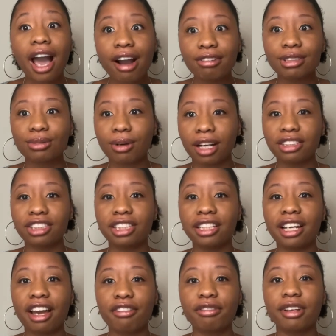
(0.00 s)
I was watching
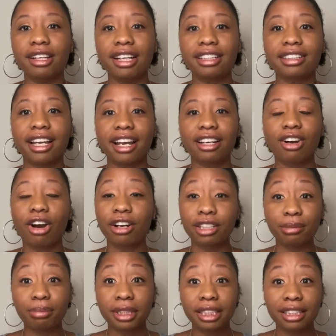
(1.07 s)
it, I felt like that Cardi
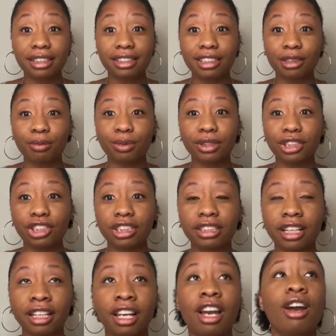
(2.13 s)
B clip when she's
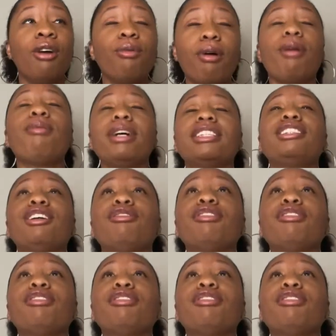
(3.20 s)
like, what was the